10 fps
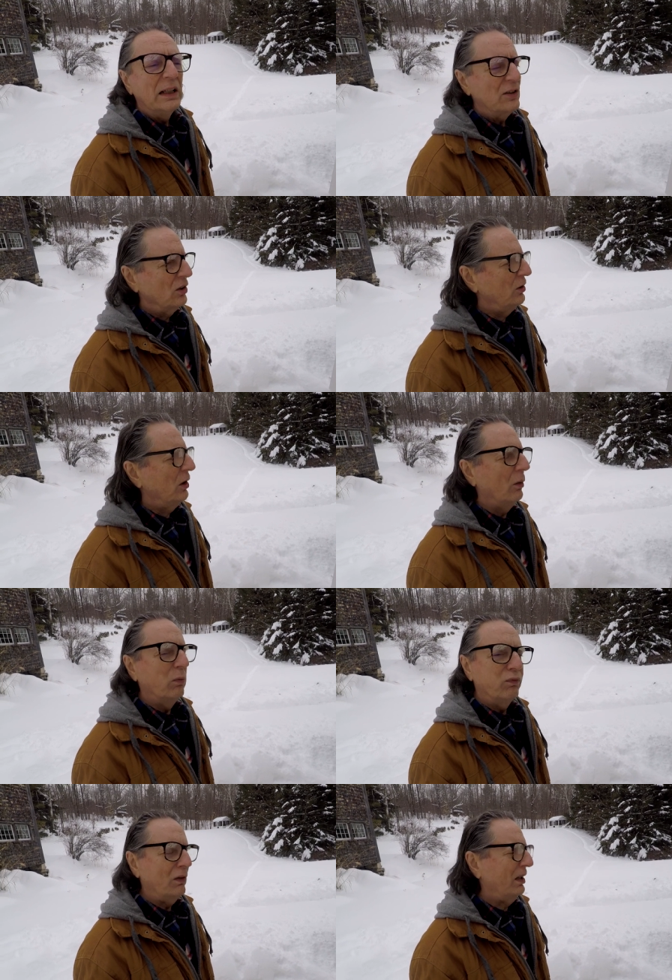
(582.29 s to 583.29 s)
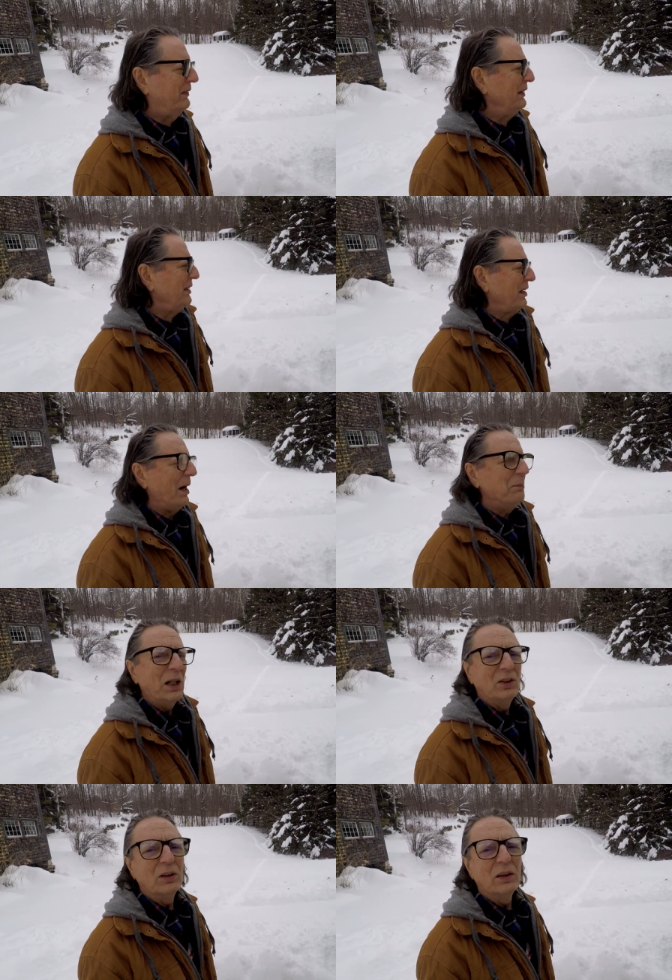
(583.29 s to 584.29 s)
And so you go, fuck this, I'm
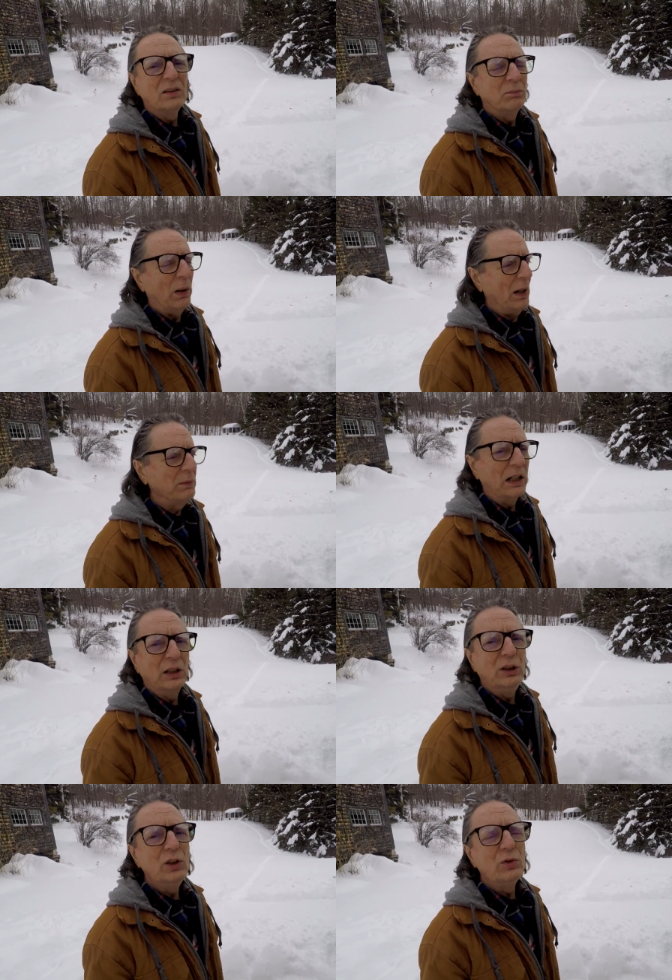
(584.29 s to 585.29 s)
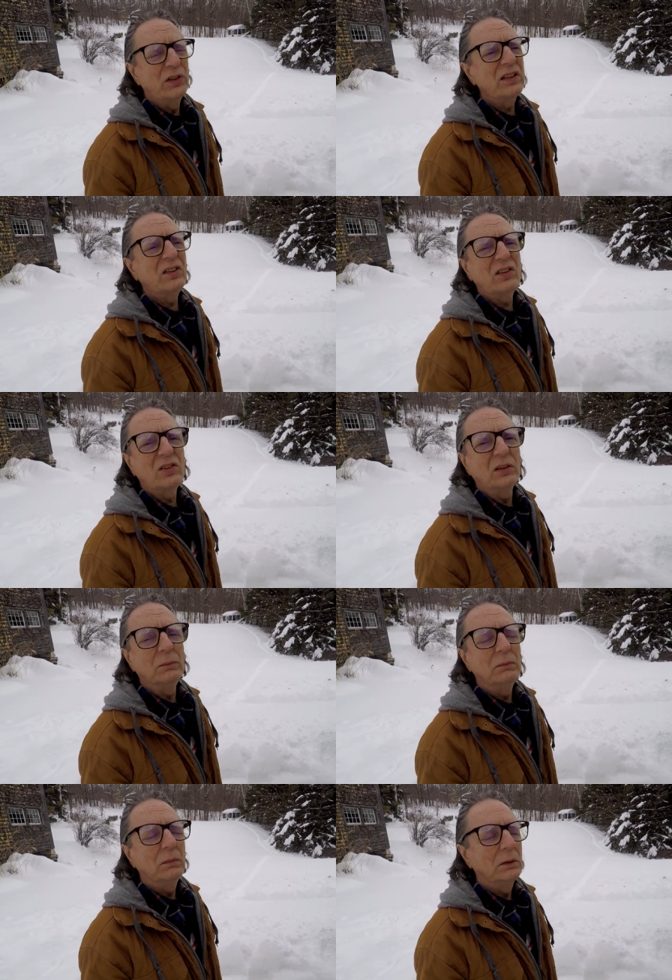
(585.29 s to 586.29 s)
not gonna, I'm not gonna use this system.